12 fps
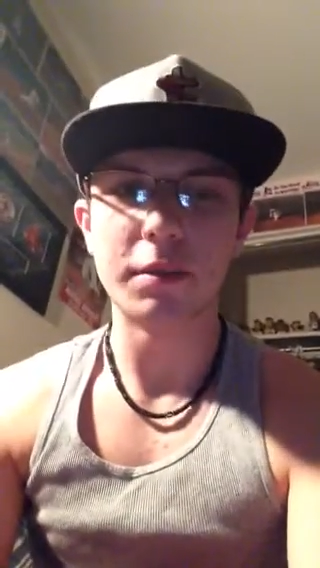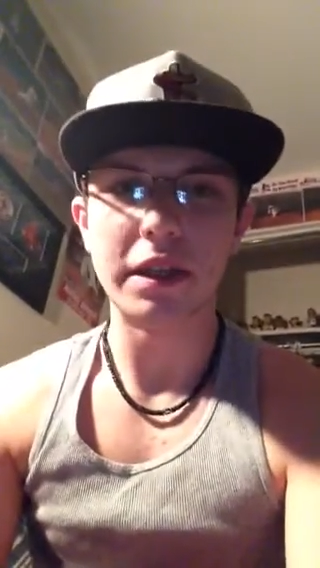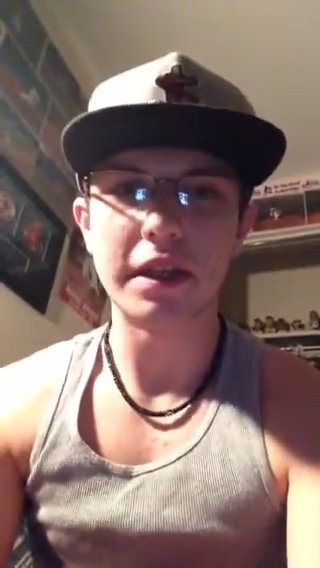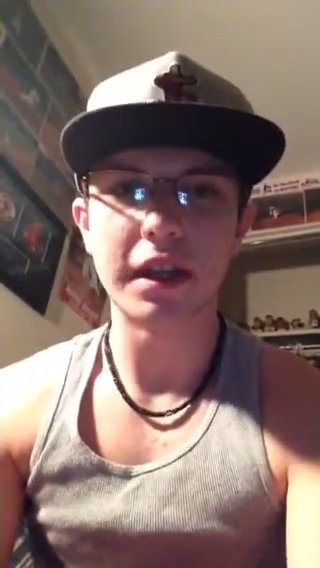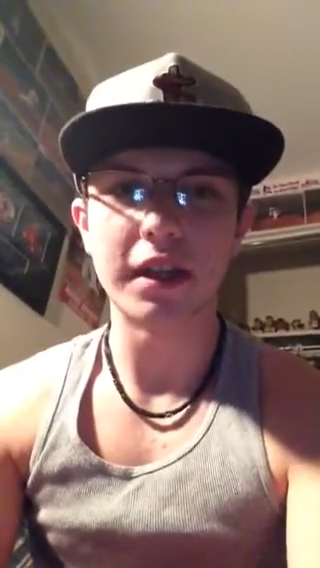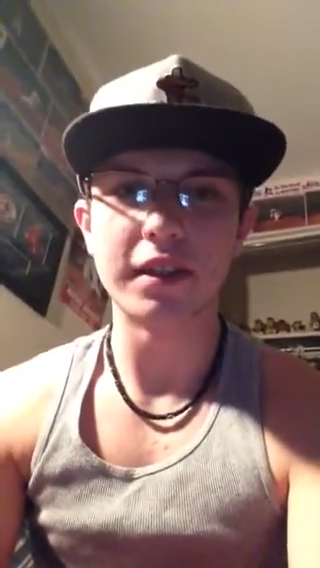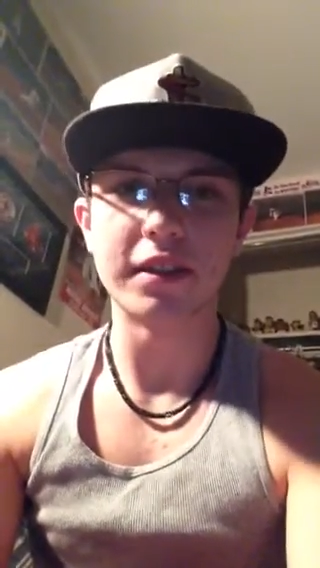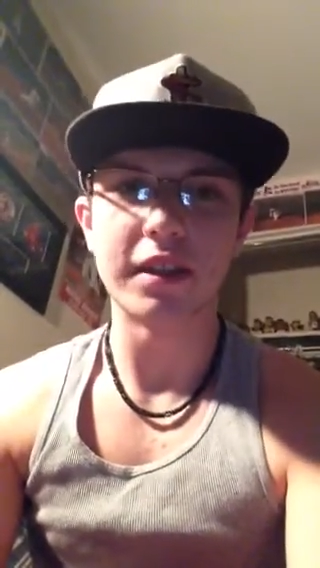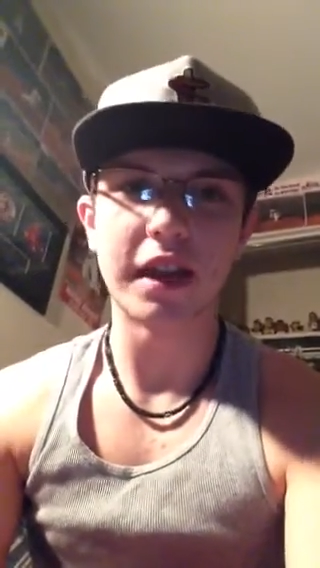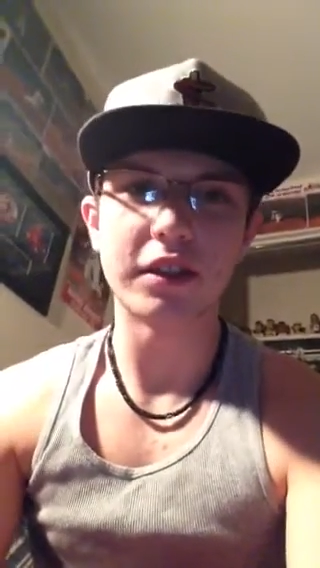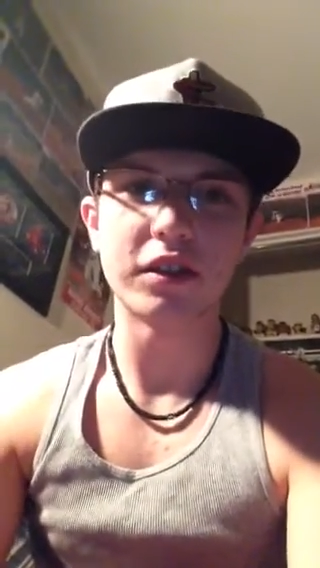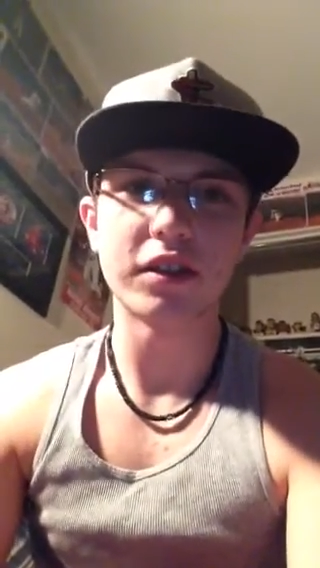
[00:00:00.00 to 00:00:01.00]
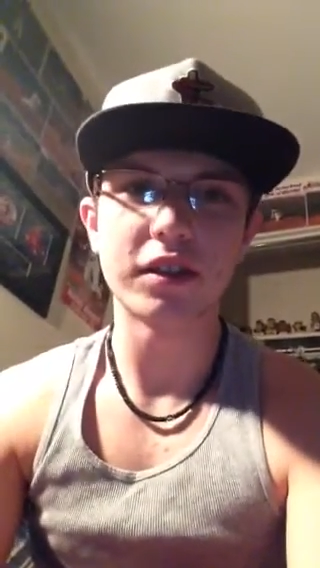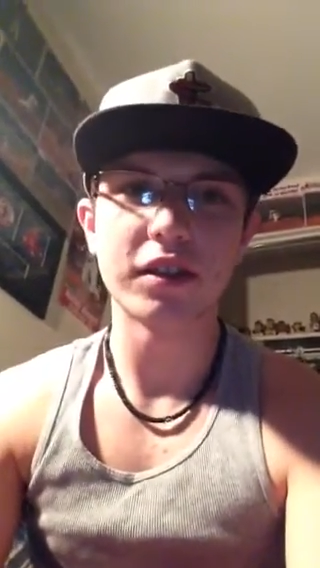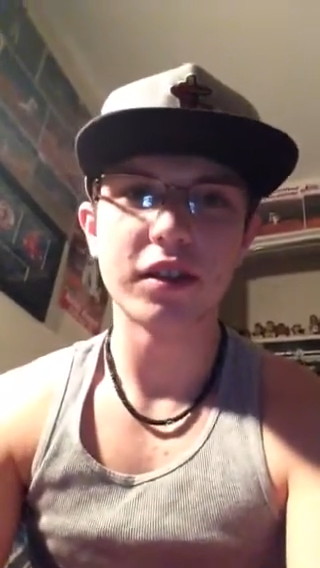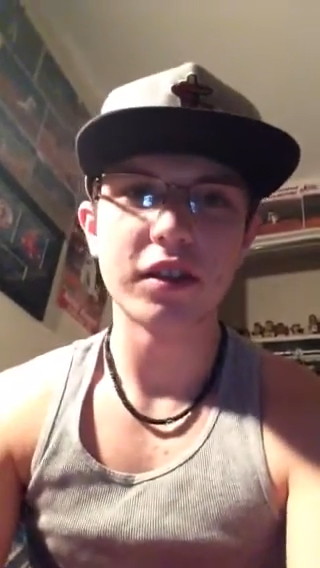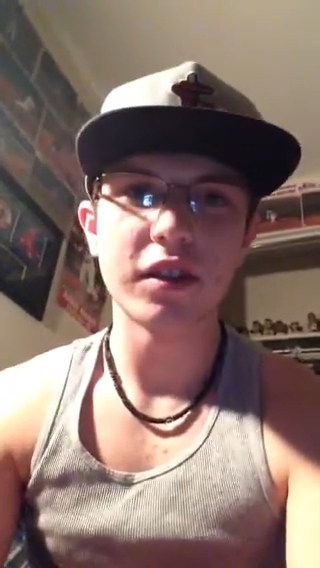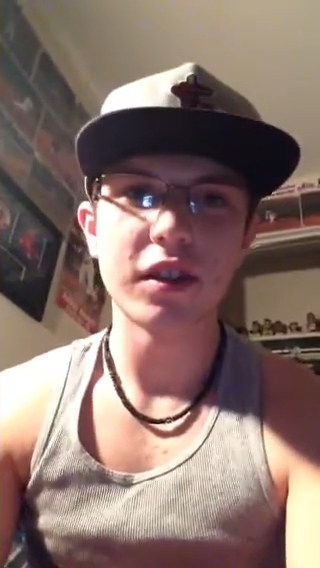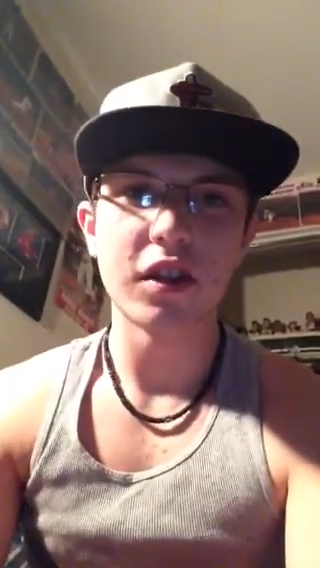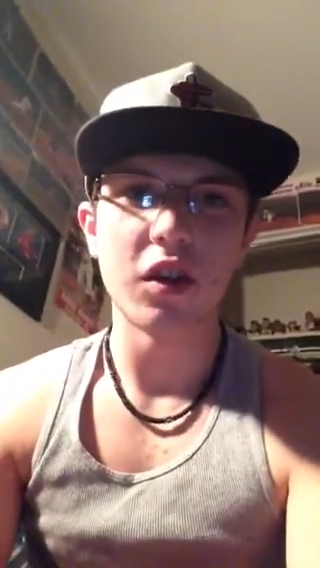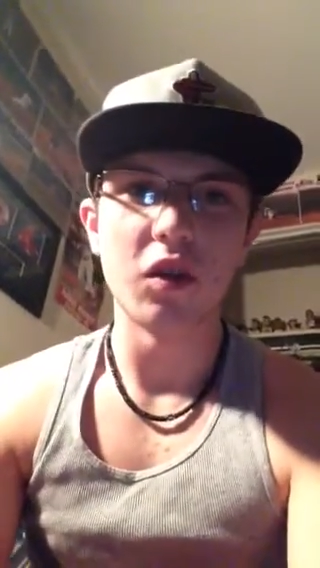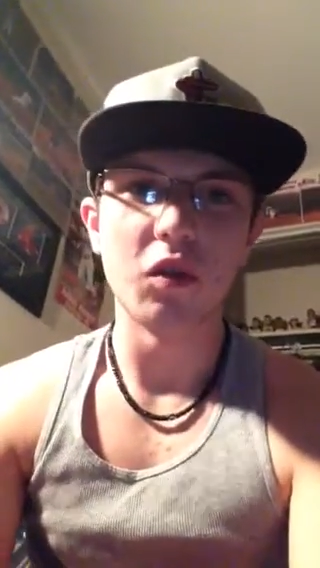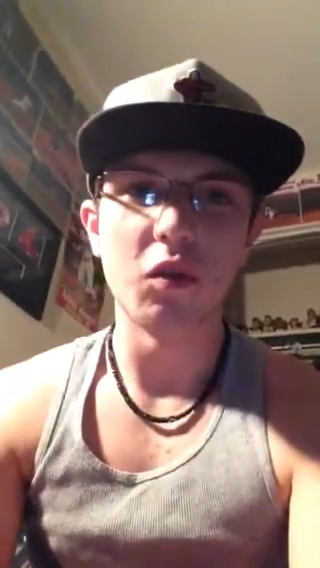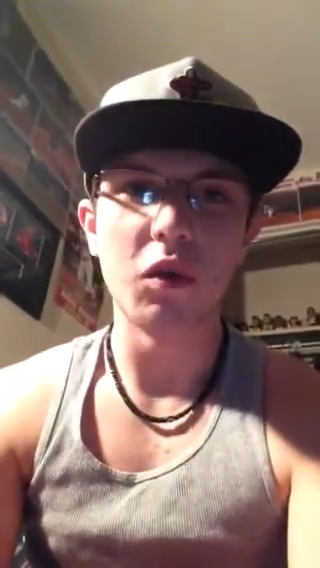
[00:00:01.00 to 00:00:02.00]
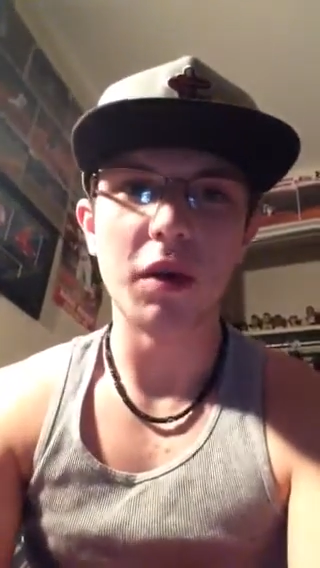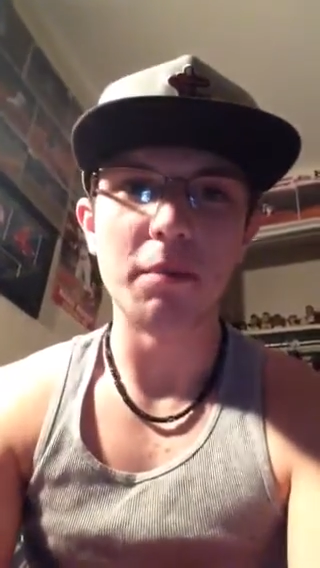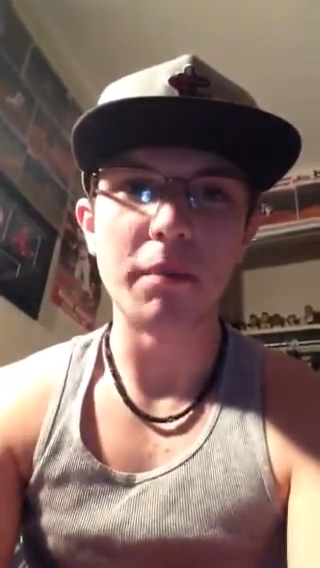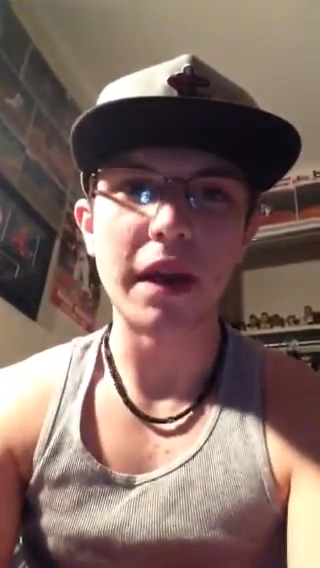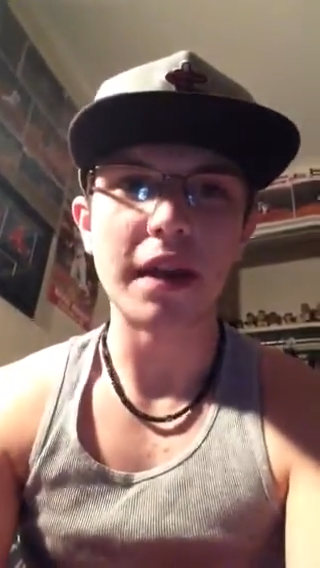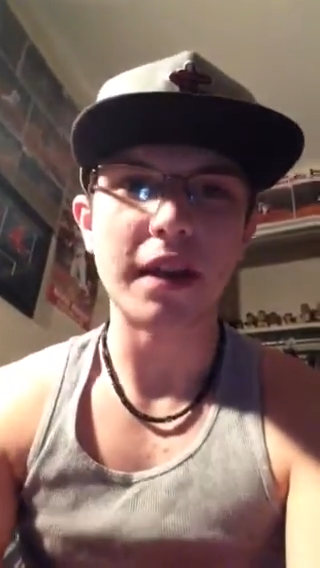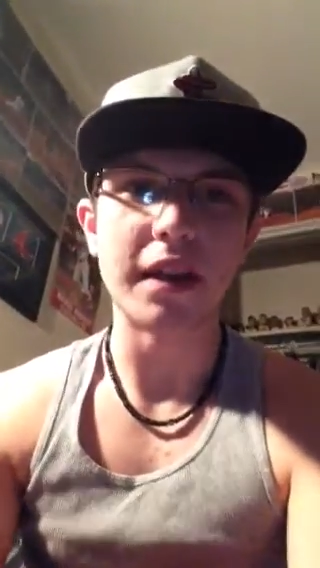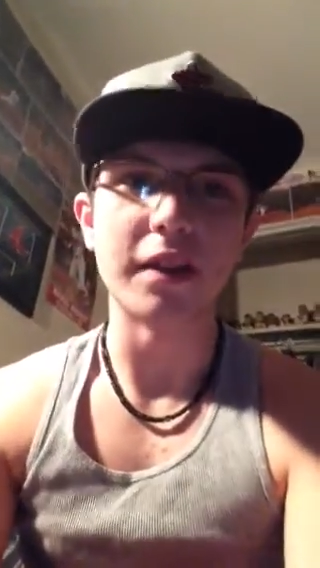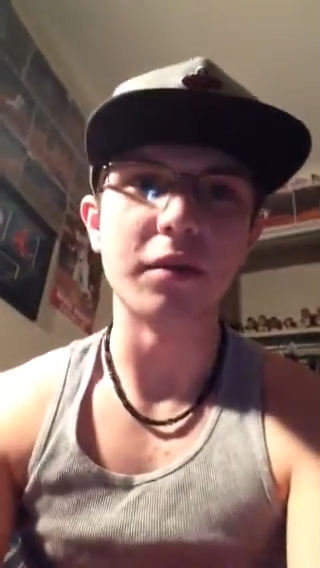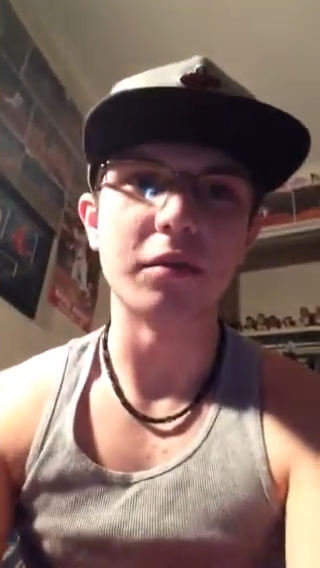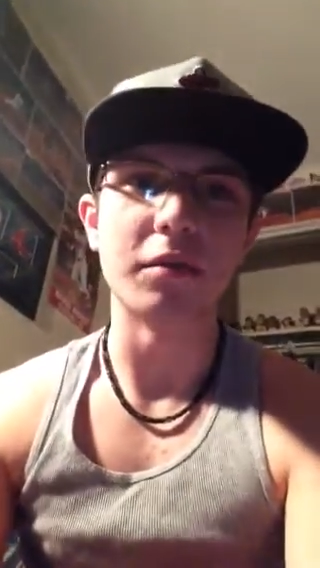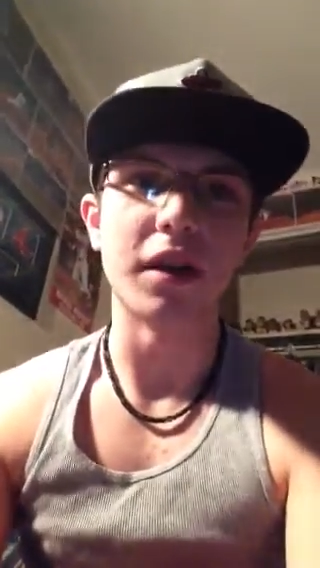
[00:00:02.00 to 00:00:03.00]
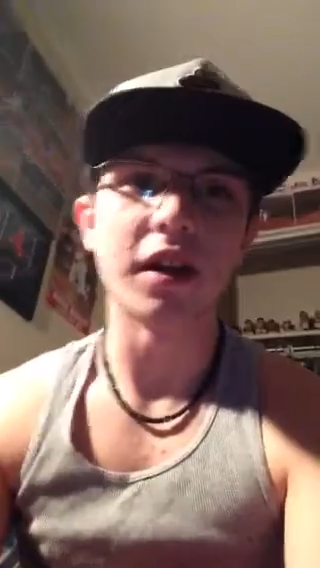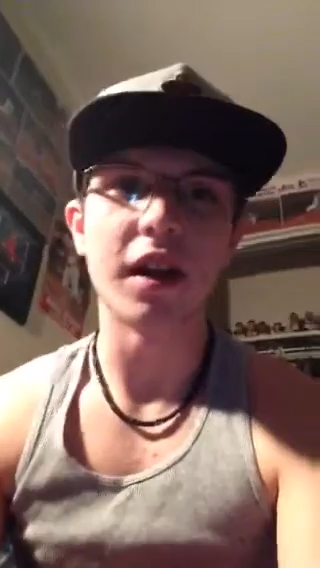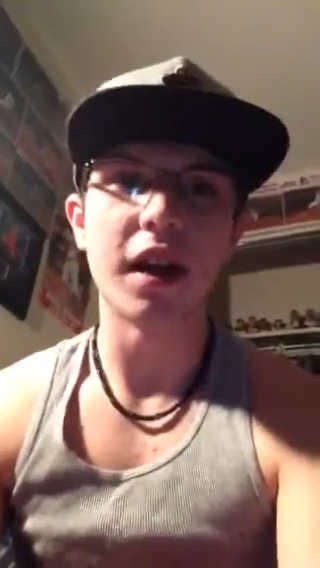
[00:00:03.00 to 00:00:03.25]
because that's what made him